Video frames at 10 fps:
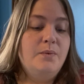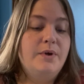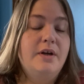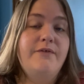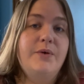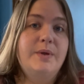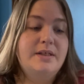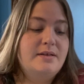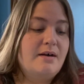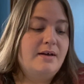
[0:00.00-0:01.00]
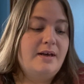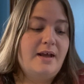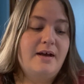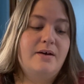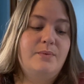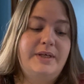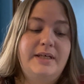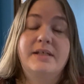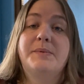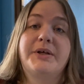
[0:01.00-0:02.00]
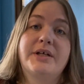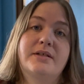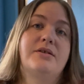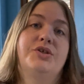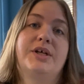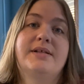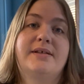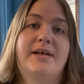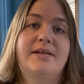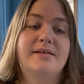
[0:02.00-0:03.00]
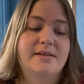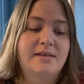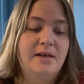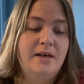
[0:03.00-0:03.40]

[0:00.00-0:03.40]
We're going to focus on how we experience injustice